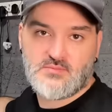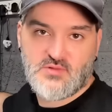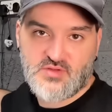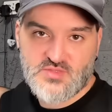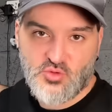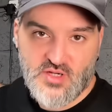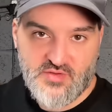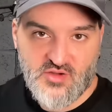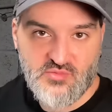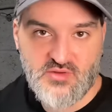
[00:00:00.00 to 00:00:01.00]
I don't think he's bought
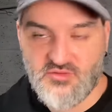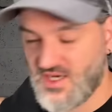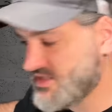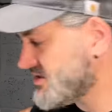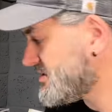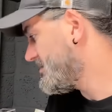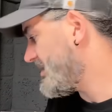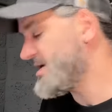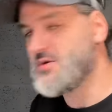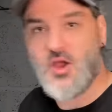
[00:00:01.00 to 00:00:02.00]
anything off me for ages.
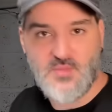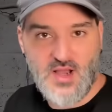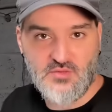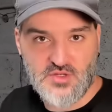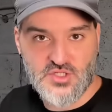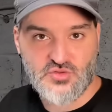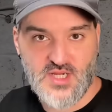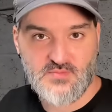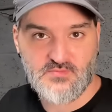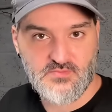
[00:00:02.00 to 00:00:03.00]
Paid £9 on his
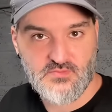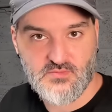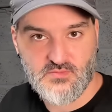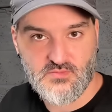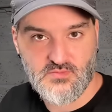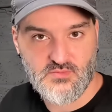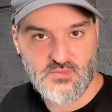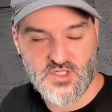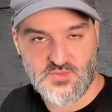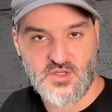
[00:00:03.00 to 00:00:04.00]
stream
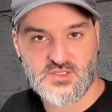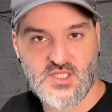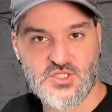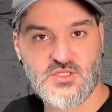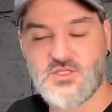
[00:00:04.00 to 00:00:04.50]
plus postage.